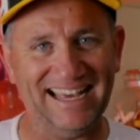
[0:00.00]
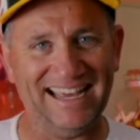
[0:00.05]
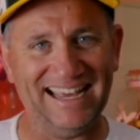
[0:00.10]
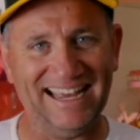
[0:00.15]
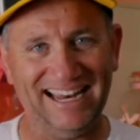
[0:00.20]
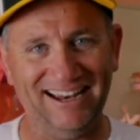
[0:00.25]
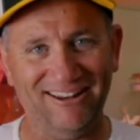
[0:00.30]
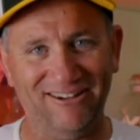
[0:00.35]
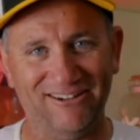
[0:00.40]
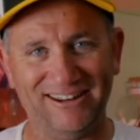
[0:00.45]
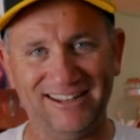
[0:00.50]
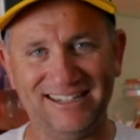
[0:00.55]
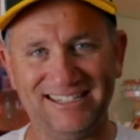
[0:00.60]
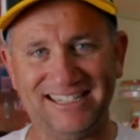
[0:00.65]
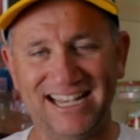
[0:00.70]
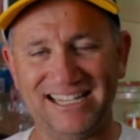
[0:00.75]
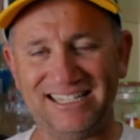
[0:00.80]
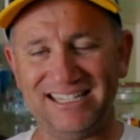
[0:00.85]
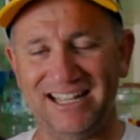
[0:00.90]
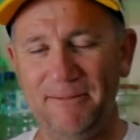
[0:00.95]
Elon and
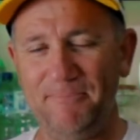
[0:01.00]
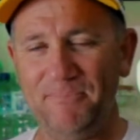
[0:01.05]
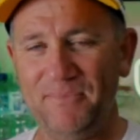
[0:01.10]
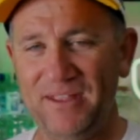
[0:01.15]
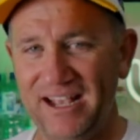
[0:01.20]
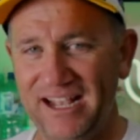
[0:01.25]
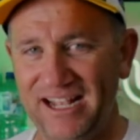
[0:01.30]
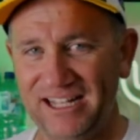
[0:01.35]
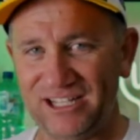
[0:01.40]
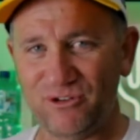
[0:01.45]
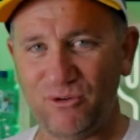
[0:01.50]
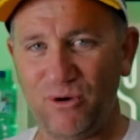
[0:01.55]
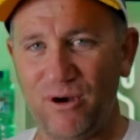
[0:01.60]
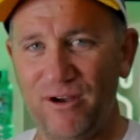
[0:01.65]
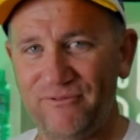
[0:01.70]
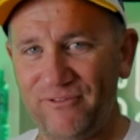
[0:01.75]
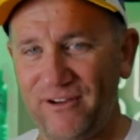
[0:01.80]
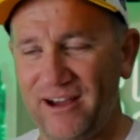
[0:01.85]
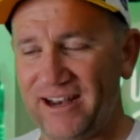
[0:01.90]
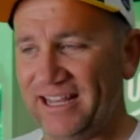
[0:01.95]
Tesla. It's
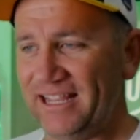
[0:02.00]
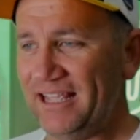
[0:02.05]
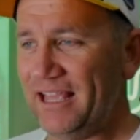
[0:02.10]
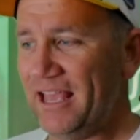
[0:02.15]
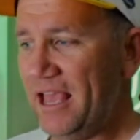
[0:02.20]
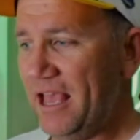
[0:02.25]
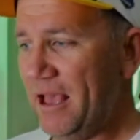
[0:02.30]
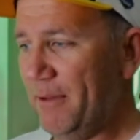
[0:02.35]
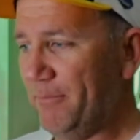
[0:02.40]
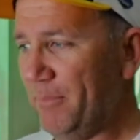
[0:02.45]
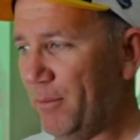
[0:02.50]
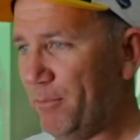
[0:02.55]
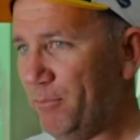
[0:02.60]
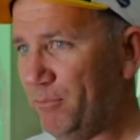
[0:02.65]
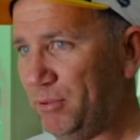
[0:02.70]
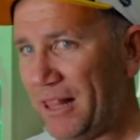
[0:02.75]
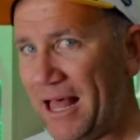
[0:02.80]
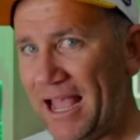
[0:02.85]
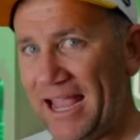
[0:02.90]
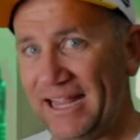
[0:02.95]
quite funny. But
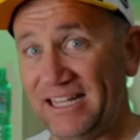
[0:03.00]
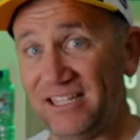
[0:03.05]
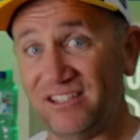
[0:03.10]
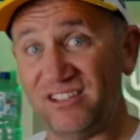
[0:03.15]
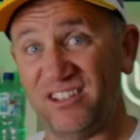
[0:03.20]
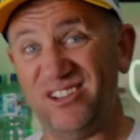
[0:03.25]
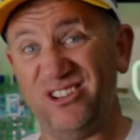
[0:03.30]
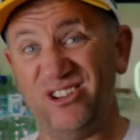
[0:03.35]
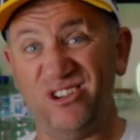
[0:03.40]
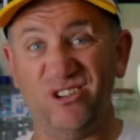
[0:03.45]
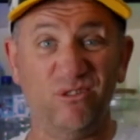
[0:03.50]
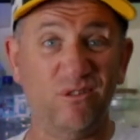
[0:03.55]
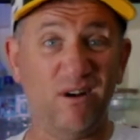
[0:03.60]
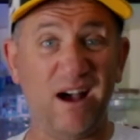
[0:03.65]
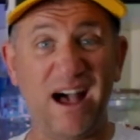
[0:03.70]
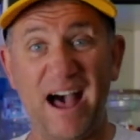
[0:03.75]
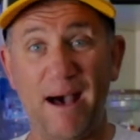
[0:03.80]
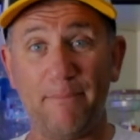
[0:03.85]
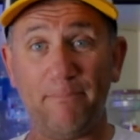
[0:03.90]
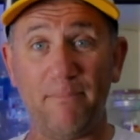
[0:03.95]
Plaid is the new
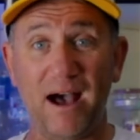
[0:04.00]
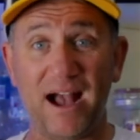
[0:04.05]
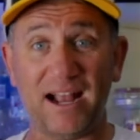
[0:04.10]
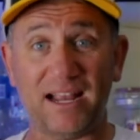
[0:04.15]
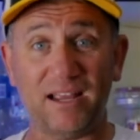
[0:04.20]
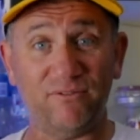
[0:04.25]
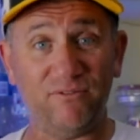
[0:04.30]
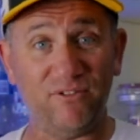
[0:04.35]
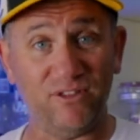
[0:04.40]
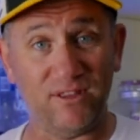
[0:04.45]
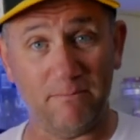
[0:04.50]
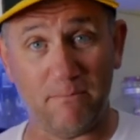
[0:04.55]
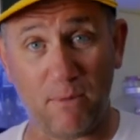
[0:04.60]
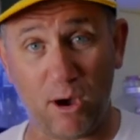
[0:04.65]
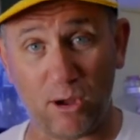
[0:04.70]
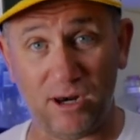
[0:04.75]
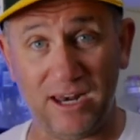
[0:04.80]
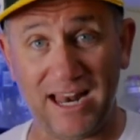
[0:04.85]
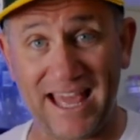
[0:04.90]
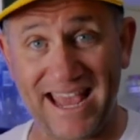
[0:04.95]
upmarket for the
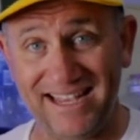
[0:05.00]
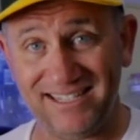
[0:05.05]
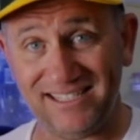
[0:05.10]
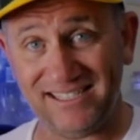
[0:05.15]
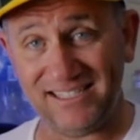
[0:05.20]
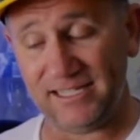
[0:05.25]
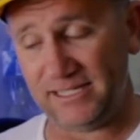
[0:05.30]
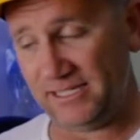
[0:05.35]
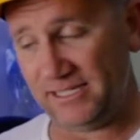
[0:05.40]
Model S.